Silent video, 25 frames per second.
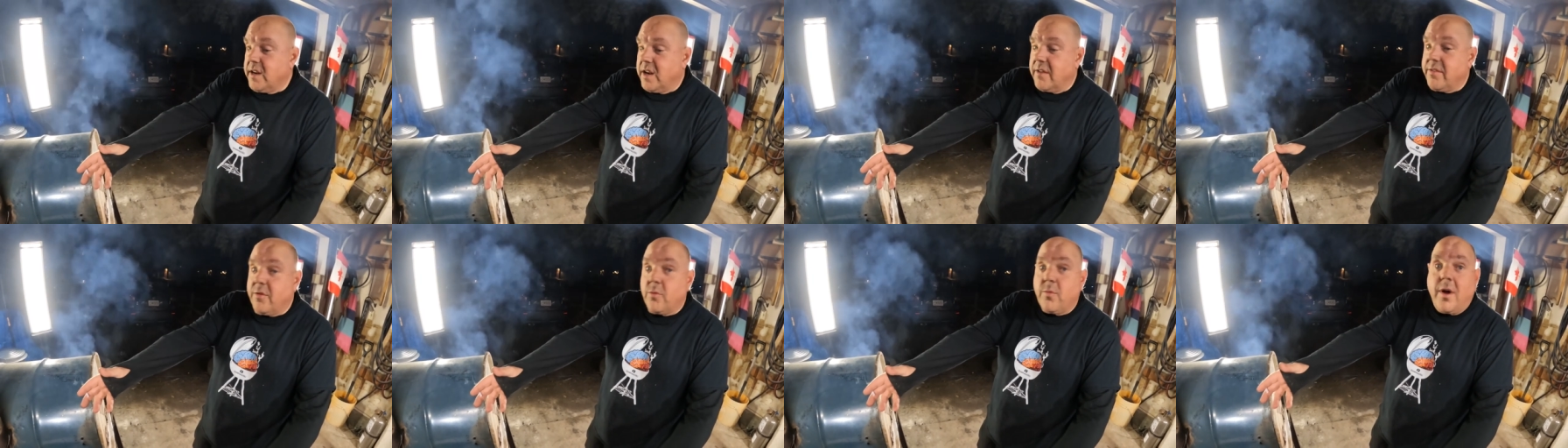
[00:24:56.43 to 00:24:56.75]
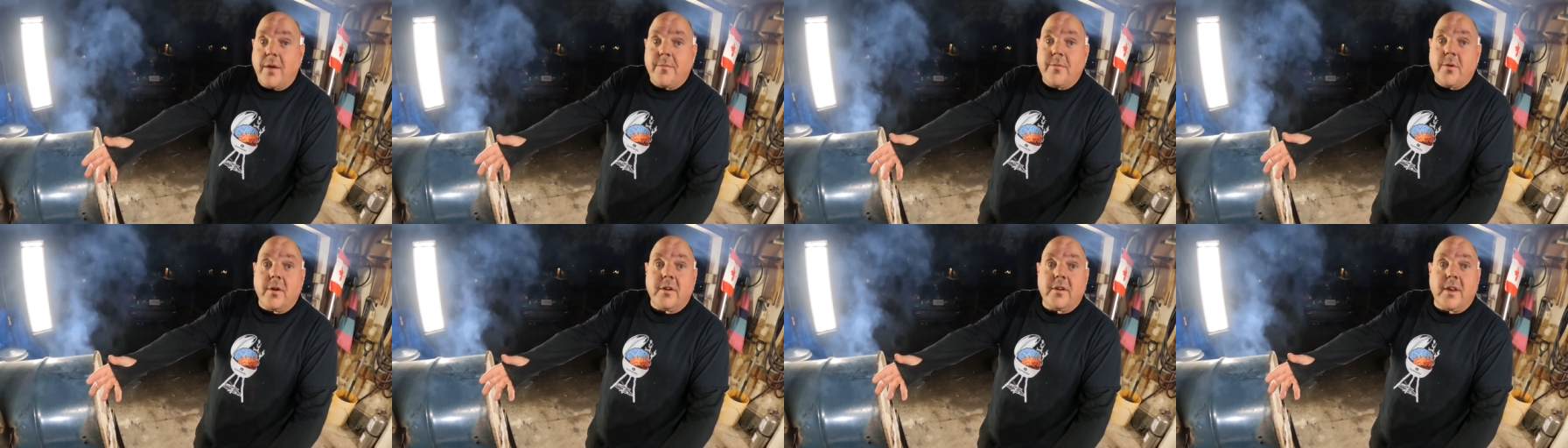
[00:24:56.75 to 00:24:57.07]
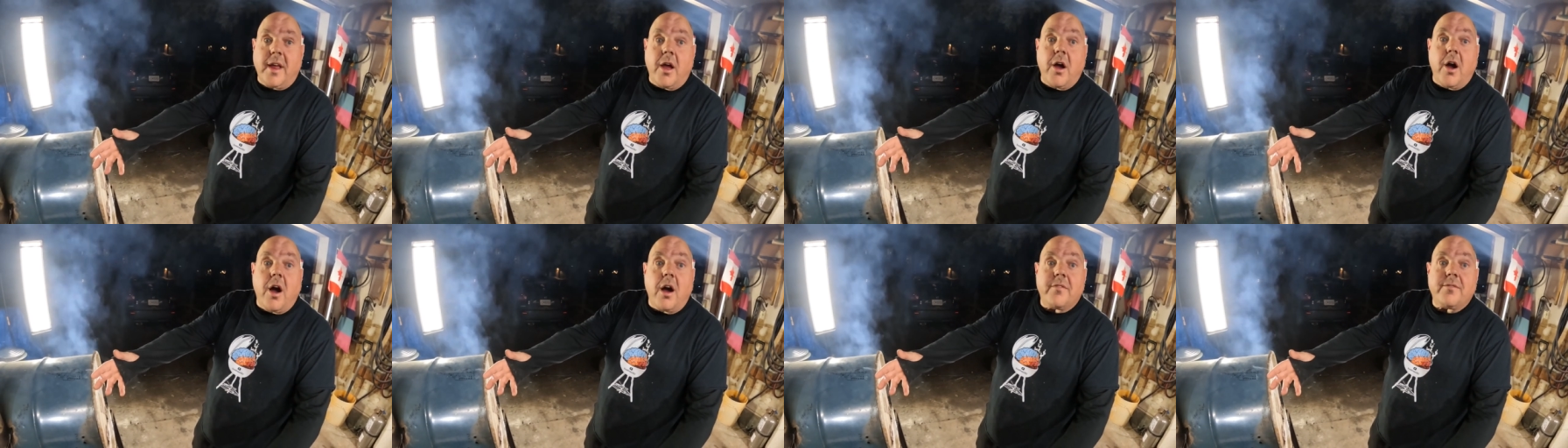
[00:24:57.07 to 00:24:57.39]
to give the Weber a
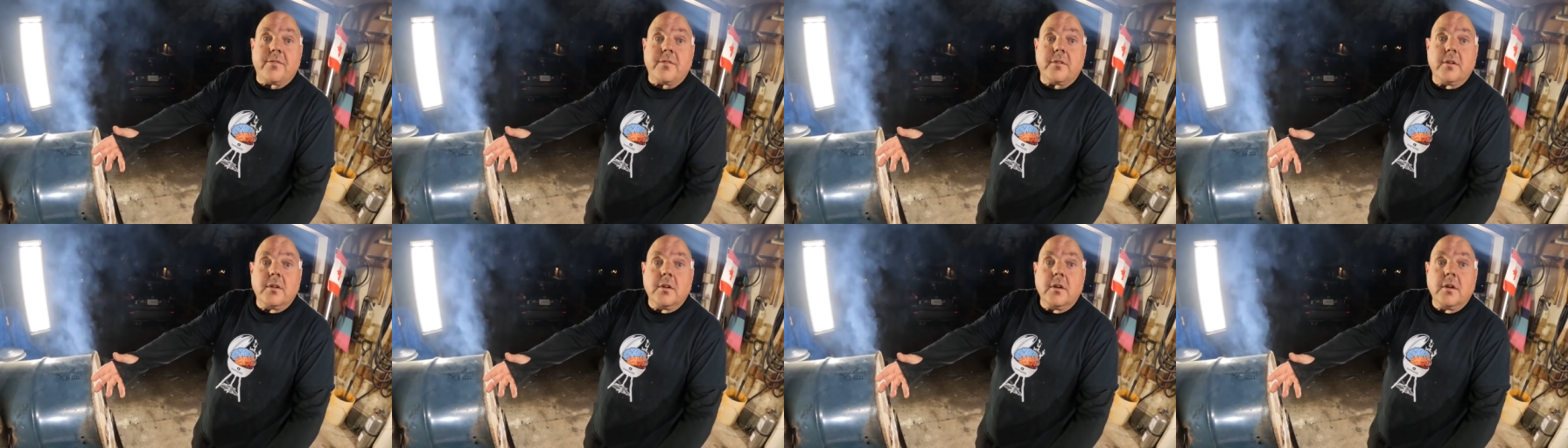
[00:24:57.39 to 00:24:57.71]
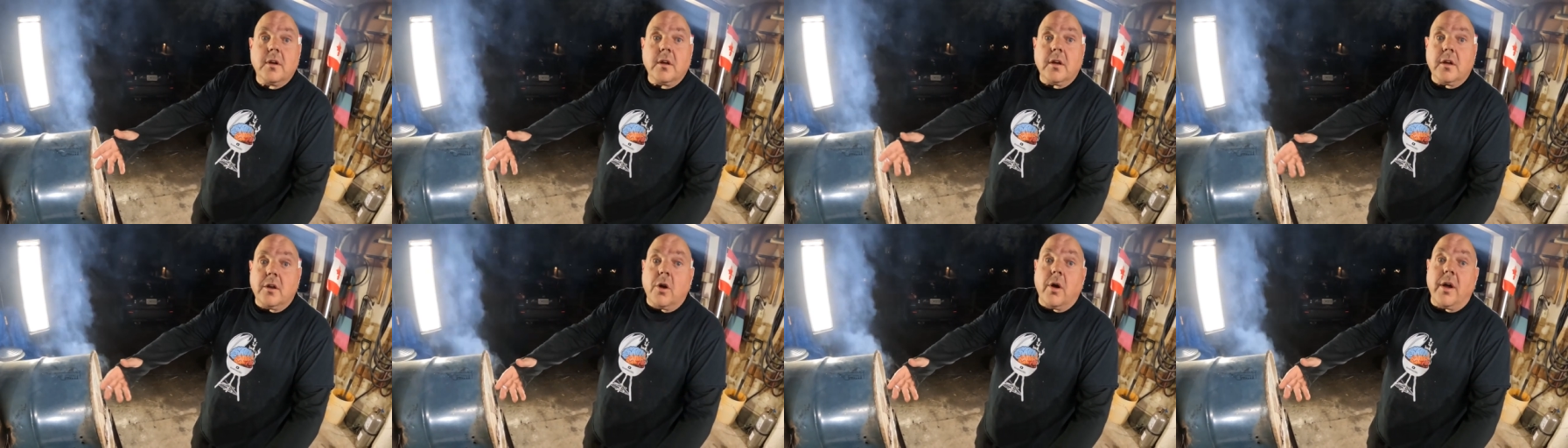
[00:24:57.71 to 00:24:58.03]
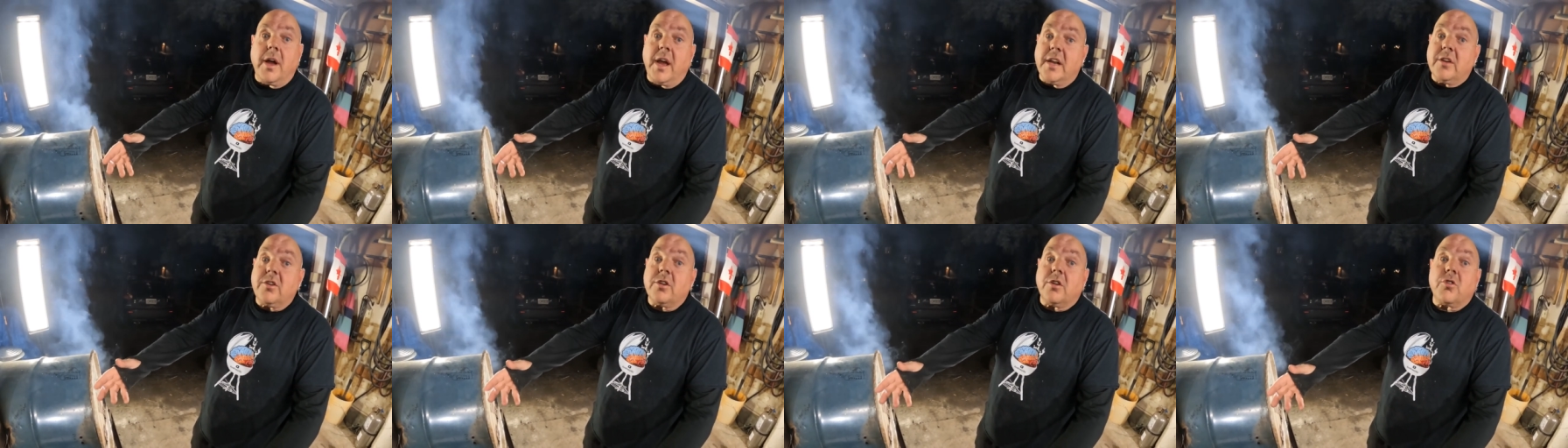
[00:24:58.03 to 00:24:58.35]
day off.
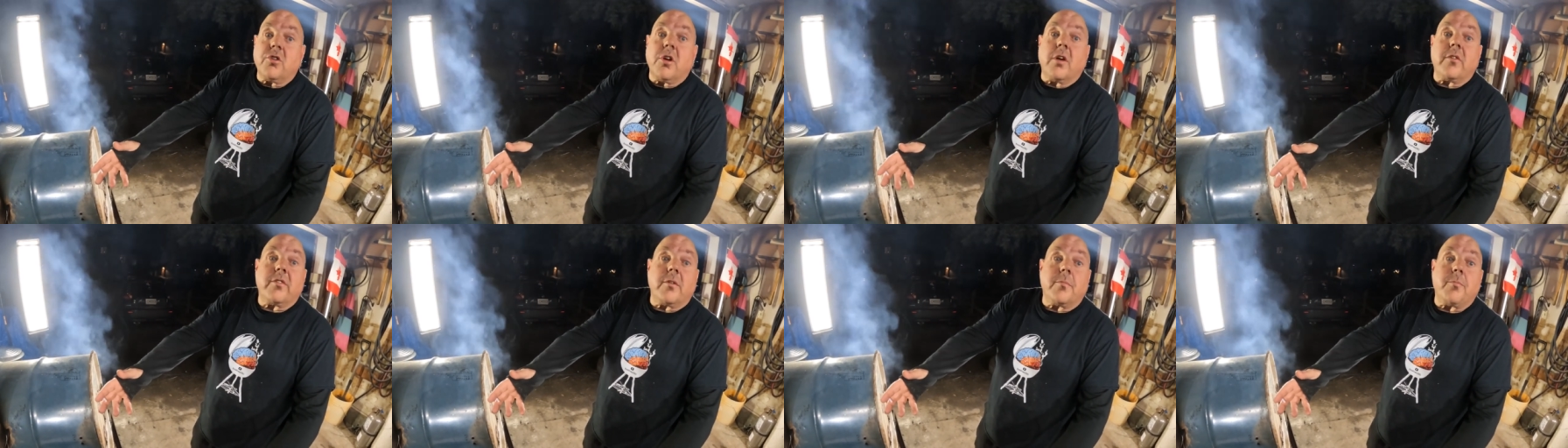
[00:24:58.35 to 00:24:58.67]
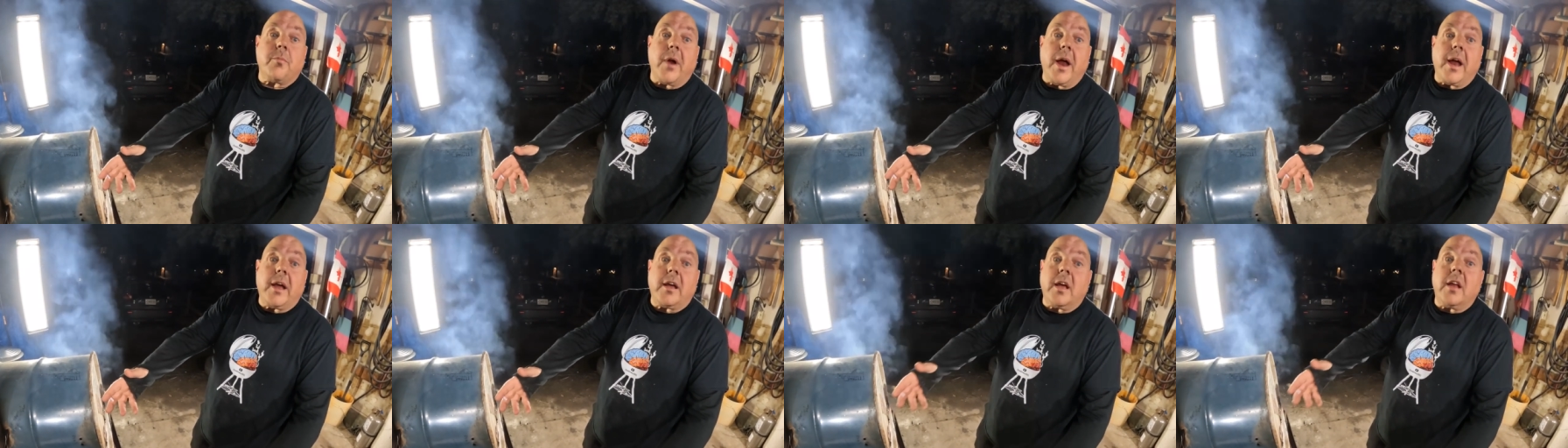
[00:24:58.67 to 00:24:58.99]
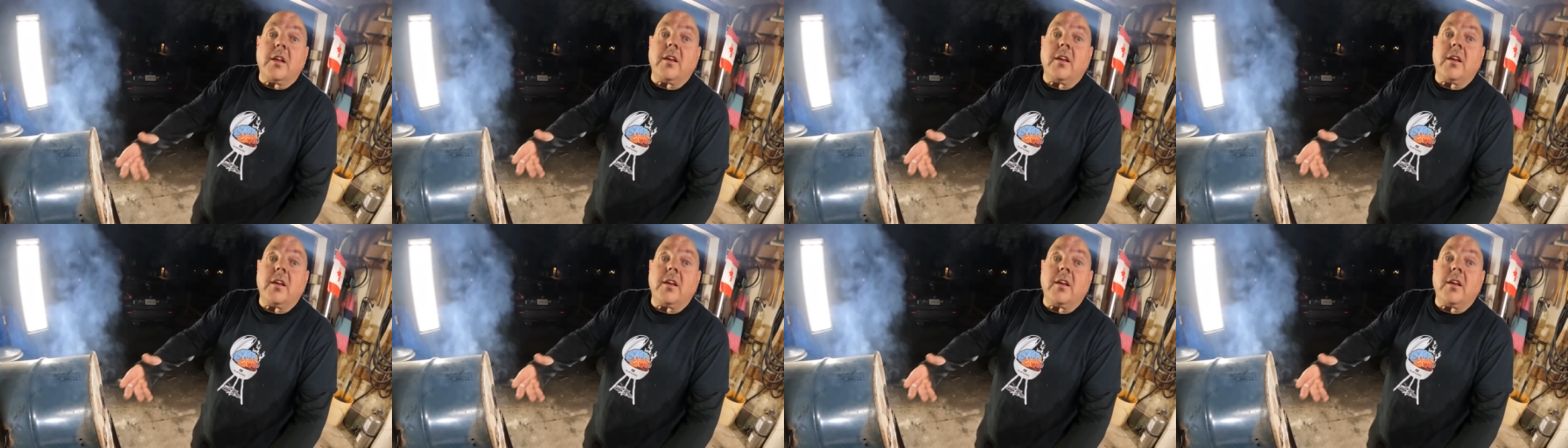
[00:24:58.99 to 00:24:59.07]
It deserves a break.